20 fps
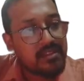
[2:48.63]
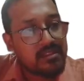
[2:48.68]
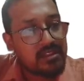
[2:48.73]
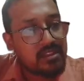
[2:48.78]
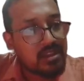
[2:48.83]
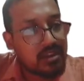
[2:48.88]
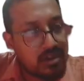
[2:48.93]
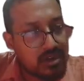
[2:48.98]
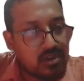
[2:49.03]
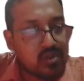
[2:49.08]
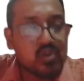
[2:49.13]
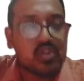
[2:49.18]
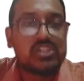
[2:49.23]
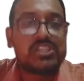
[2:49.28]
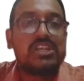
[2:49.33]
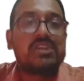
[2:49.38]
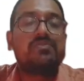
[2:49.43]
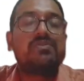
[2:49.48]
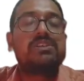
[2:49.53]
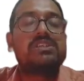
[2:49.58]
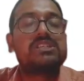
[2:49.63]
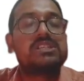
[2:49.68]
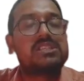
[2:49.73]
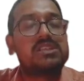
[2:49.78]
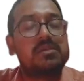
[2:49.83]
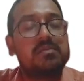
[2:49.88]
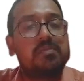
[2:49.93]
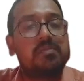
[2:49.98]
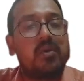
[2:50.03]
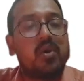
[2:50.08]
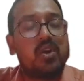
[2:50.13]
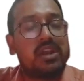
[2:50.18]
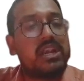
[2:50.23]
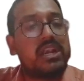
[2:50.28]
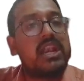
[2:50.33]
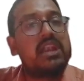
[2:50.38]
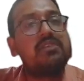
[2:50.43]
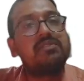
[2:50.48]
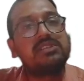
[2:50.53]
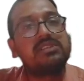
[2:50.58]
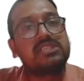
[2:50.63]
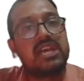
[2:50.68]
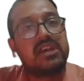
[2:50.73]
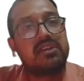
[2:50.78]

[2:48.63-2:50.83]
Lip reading: The third question which is important and which